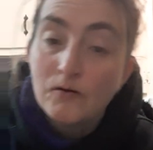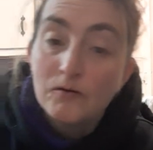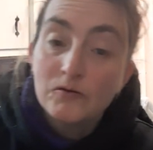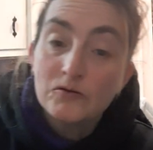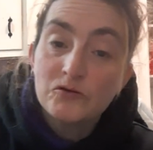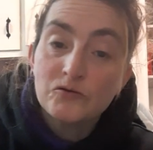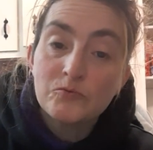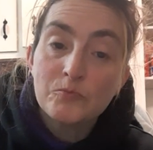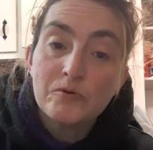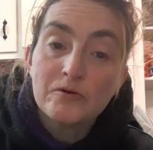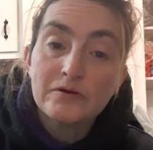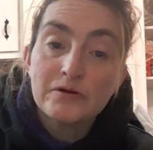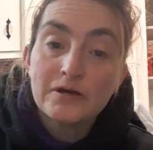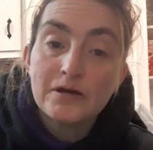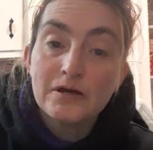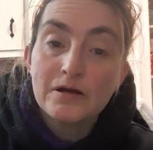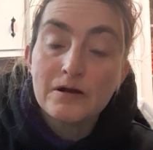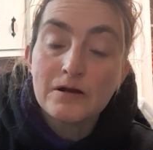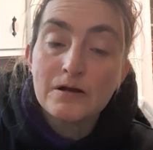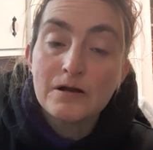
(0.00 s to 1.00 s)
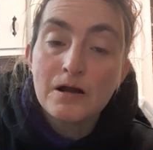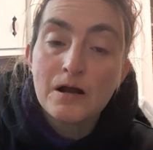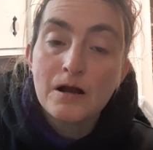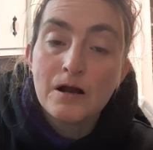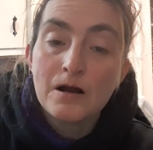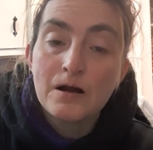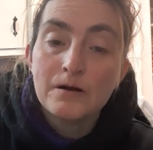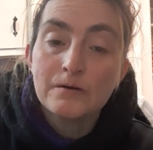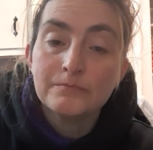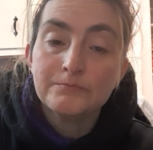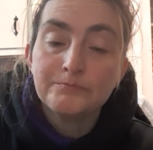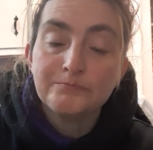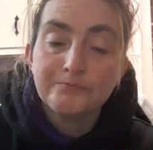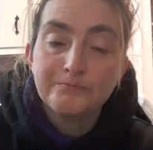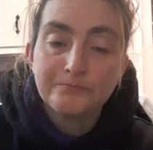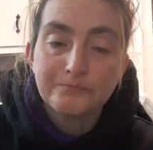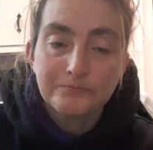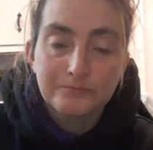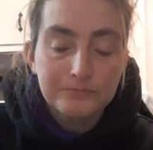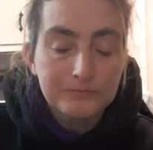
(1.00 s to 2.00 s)
It's Roy here. Um,
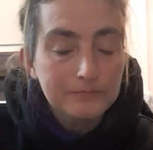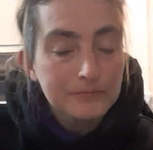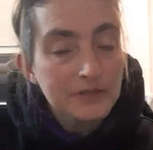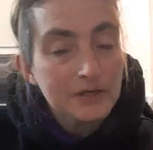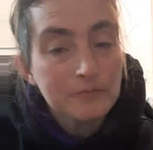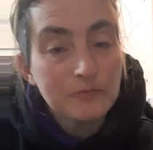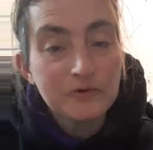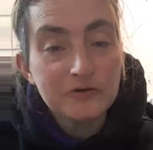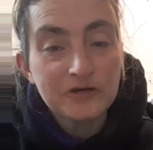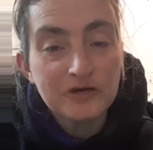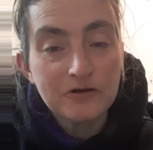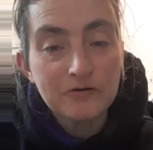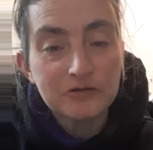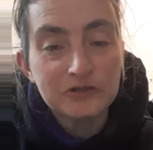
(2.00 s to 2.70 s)
Mini